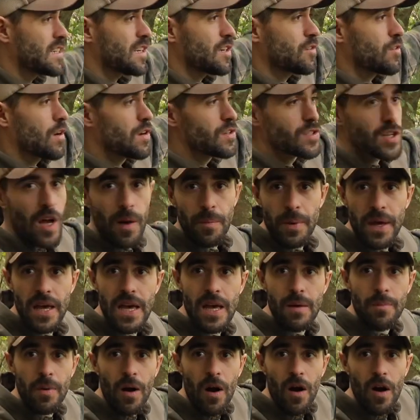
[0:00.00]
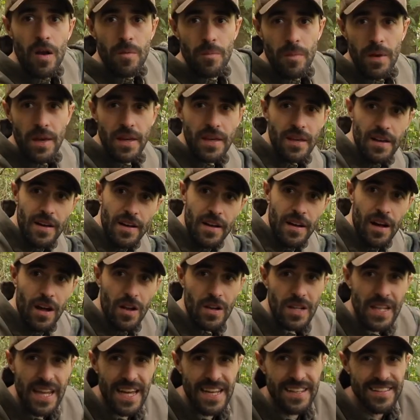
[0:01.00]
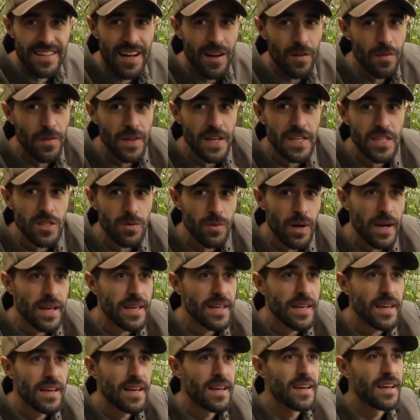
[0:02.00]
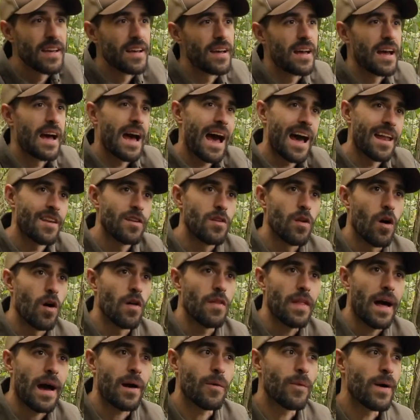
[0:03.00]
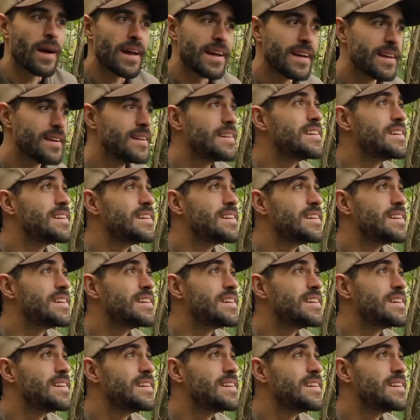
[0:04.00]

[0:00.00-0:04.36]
that grows up here behind me I'll lay down this way and not that way.